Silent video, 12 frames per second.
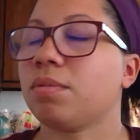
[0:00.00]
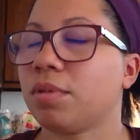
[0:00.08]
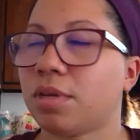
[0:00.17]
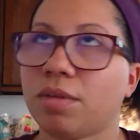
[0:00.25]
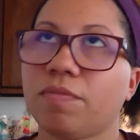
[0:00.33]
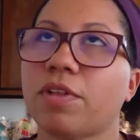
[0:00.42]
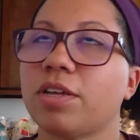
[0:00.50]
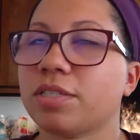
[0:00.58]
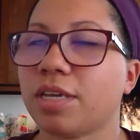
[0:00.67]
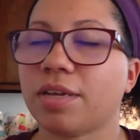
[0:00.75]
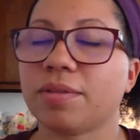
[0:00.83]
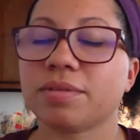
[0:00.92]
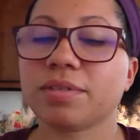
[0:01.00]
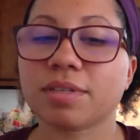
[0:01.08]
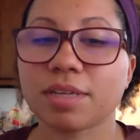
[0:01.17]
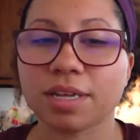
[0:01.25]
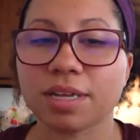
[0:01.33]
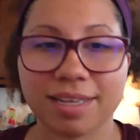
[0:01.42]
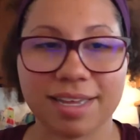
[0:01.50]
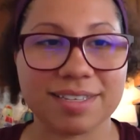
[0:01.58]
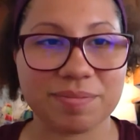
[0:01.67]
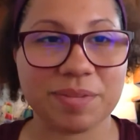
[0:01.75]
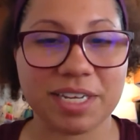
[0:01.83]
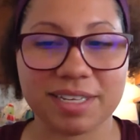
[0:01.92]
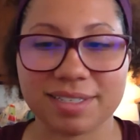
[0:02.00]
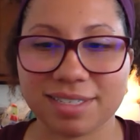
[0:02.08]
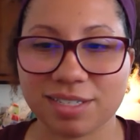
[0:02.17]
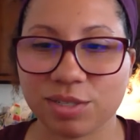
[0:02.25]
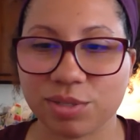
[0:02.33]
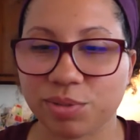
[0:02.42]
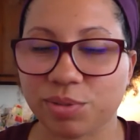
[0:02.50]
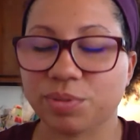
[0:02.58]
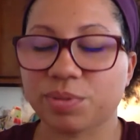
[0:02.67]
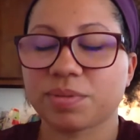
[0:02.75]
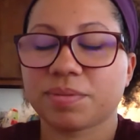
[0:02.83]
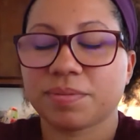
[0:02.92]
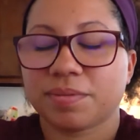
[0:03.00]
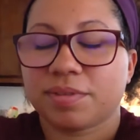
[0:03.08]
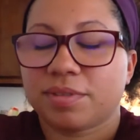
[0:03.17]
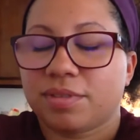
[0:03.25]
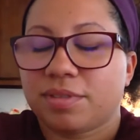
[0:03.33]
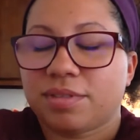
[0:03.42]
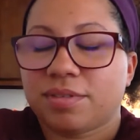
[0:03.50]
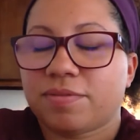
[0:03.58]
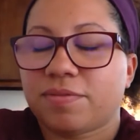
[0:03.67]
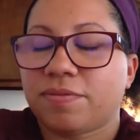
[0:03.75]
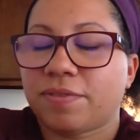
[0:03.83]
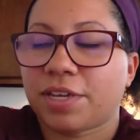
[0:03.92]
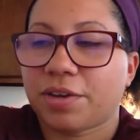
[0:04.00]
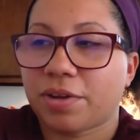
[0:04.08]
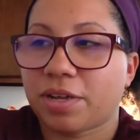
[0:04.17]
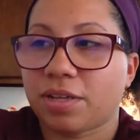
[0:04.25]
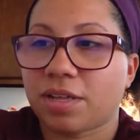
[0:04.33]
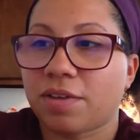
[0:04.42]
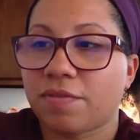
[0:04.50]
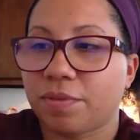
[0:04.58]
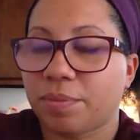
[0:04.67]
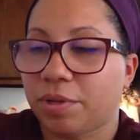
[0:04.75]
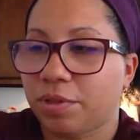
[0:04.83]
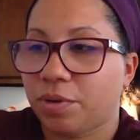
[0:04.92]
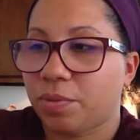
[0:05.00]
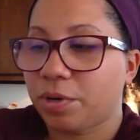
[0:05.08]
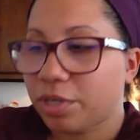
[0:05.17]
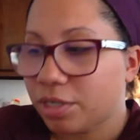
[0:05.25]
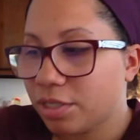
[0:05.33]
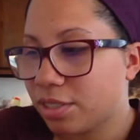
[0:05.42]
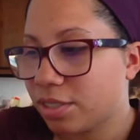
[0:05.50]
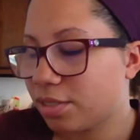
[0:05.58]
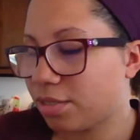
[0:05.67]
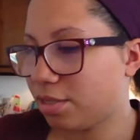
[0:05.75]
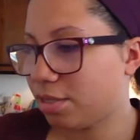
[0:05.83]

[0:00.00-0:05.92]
I've lost count, as means to figure out unfamiliar words.